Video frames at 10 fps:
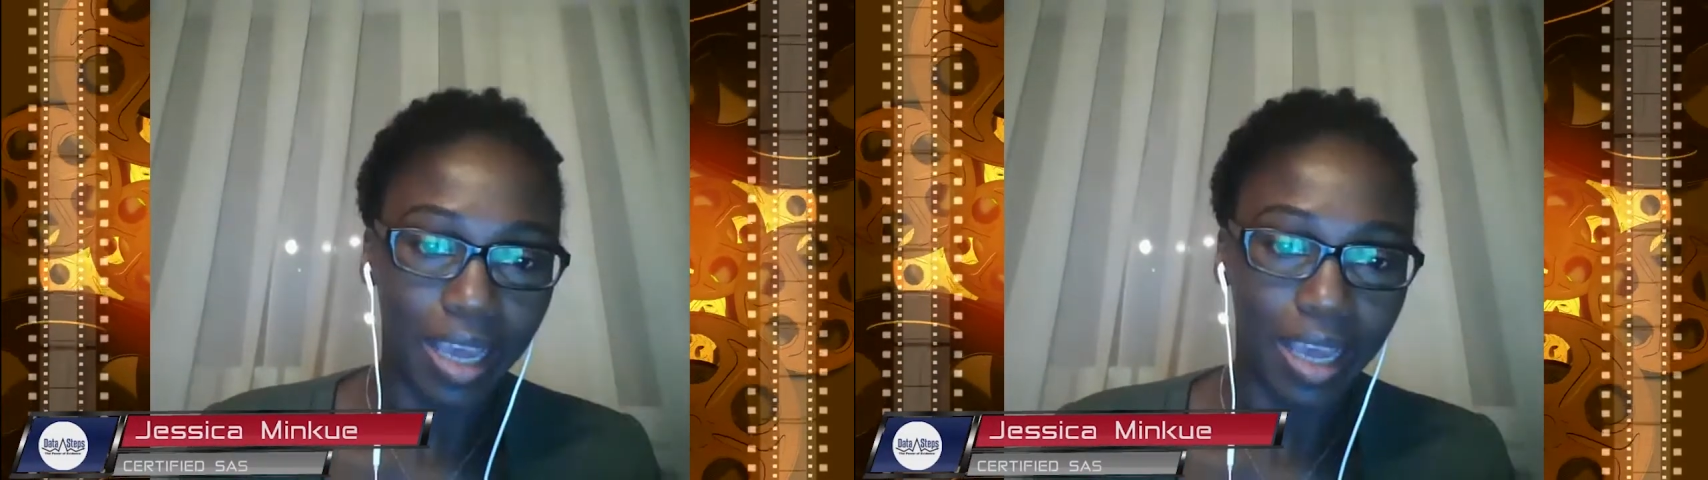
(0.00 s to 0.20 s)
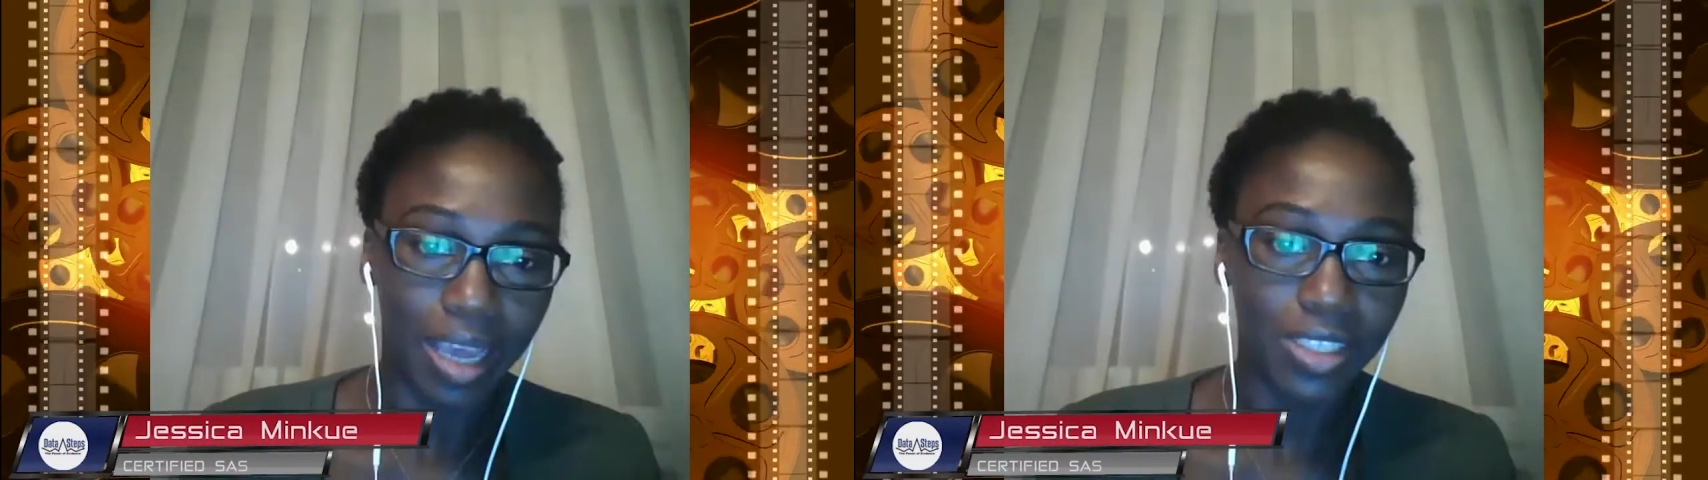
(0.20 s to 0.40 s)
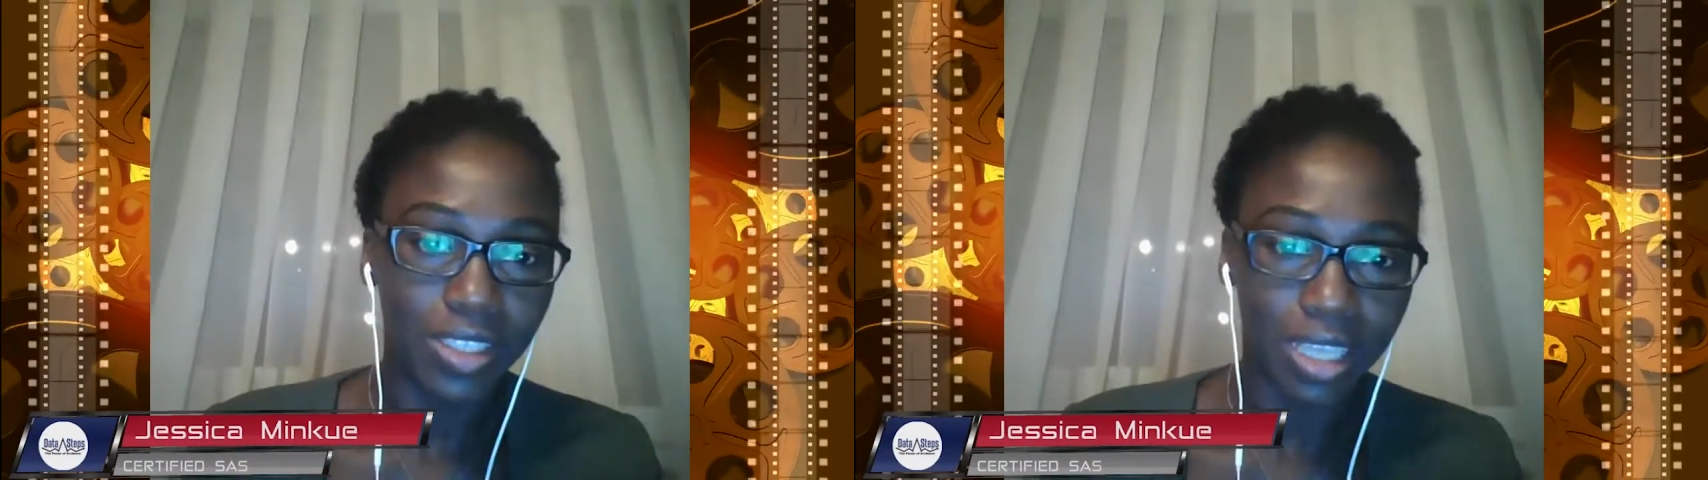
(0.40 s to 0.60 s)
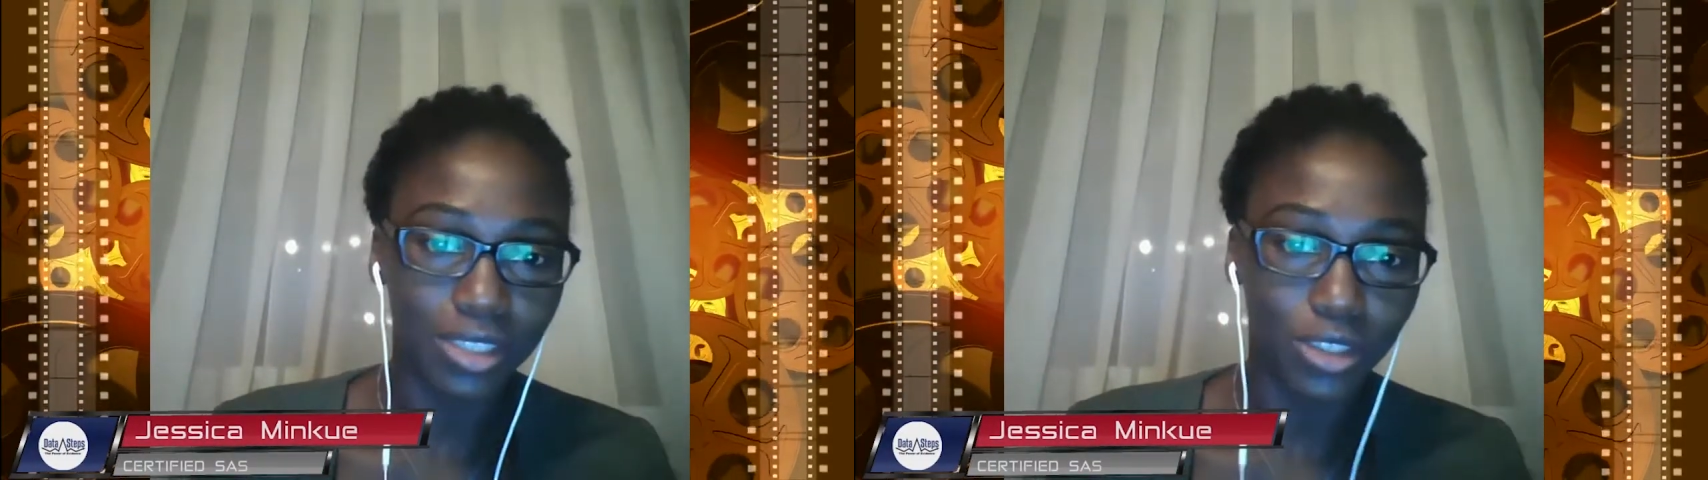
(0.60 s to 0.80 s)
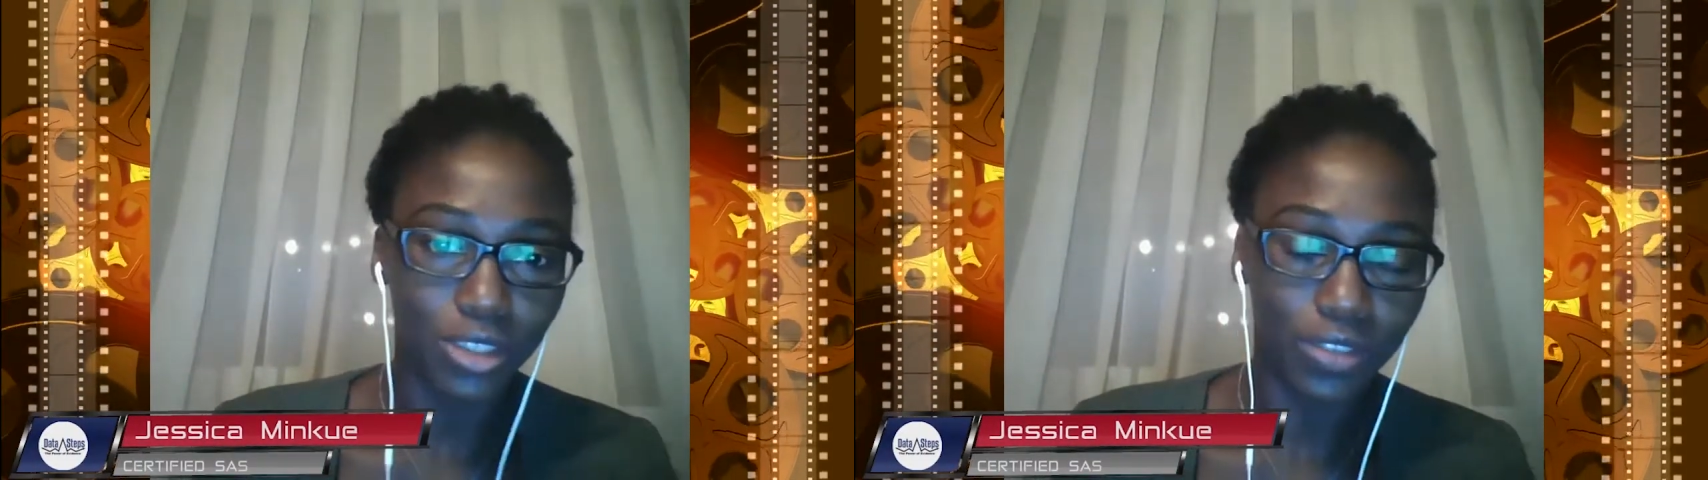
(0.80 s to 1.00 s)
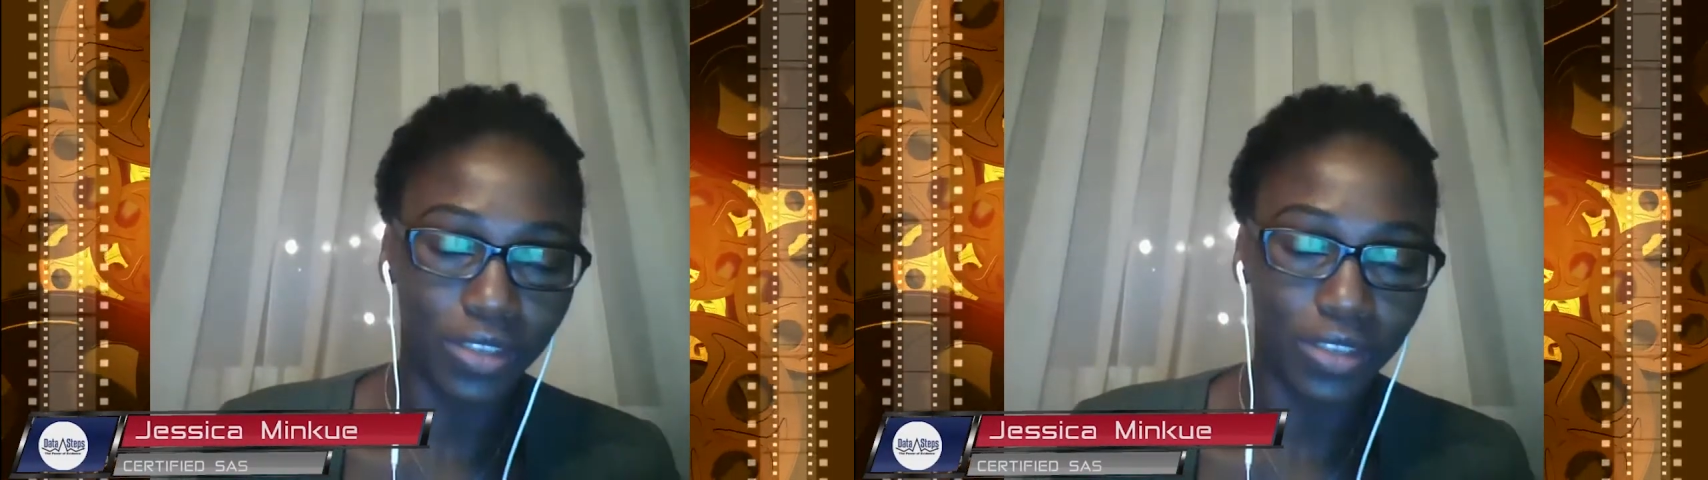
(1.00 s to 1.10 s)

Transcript: Having the SAS